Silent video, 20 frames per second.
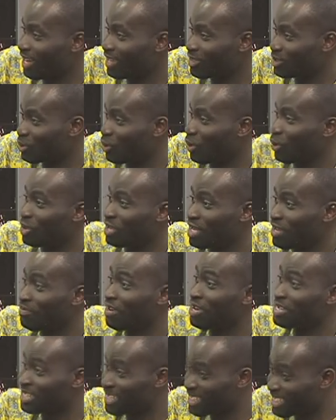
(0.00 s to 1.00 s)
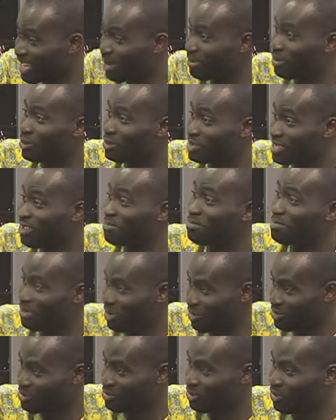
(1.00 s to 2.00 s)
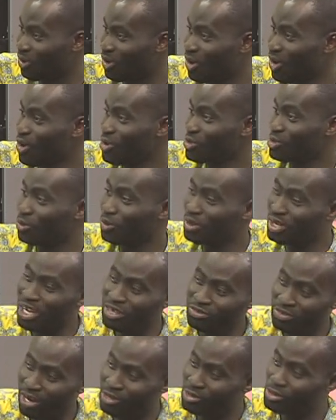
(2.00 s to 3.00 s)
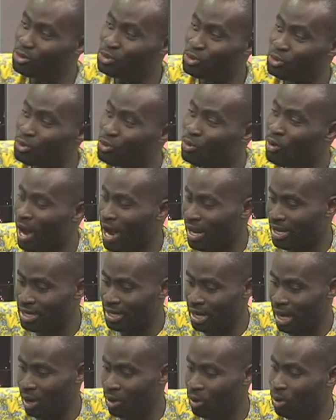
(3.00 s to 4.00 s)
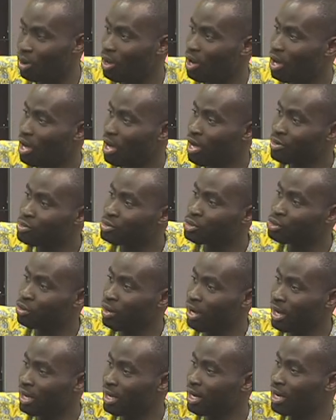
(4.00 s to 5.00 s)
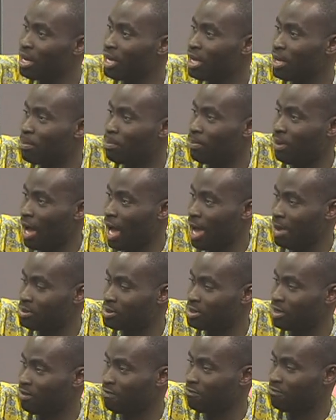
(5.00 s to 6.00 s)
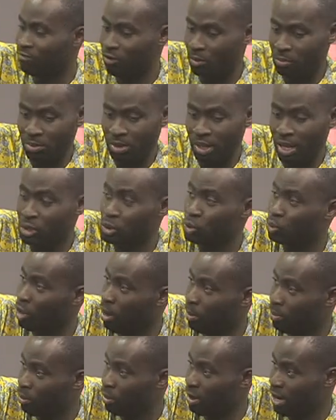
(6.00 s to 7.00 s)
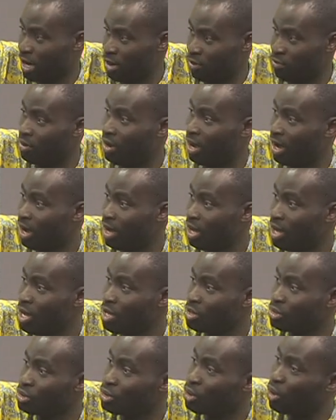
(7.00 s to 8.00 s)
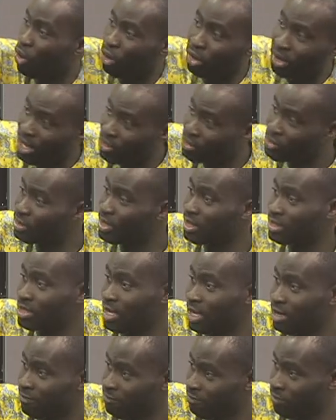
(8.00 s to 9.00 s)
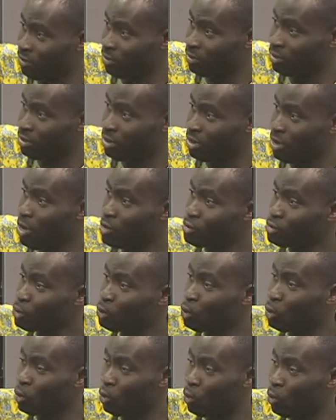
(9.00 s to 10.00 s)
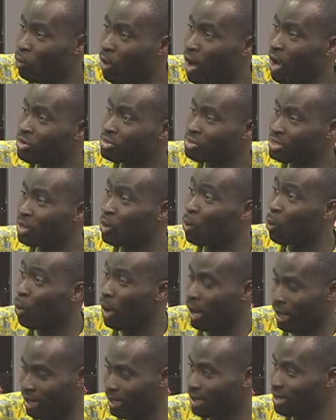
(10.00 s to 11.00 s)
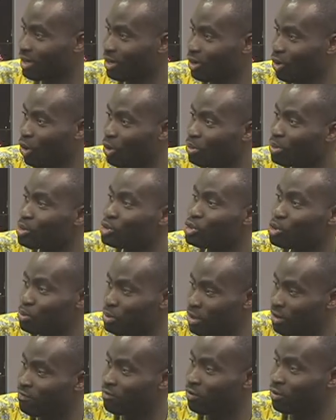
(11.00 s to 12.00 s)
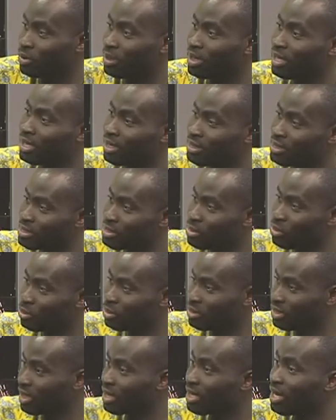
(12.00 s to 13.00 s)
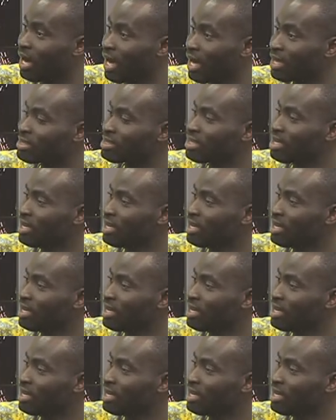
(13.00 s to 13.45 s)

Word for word: John Evans Atta Mills' FPSO. So what they are trying to do right now is to try and lay pipes from the Atuabo area to connect to the TEN field. So whilst they work on the Jubilee field, they can still take gas